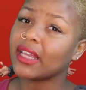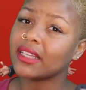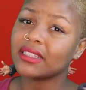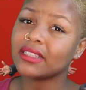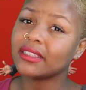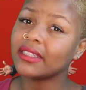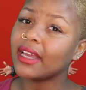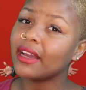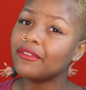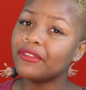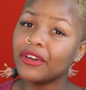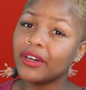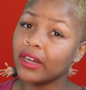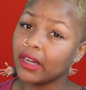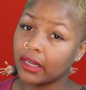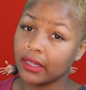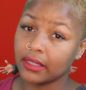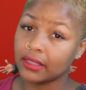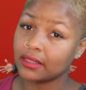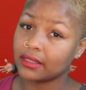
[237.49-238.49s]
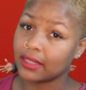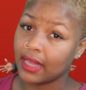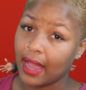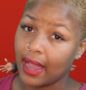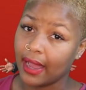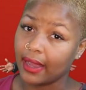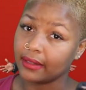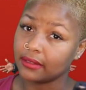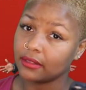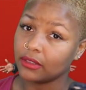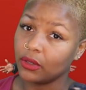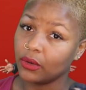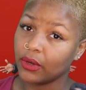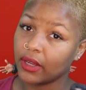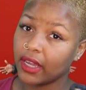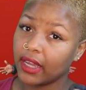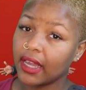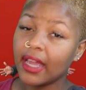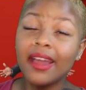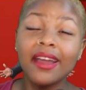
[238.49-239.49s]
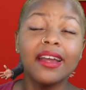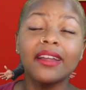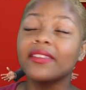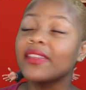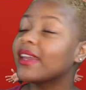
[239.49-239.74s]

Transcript: That's never a good sign, okay?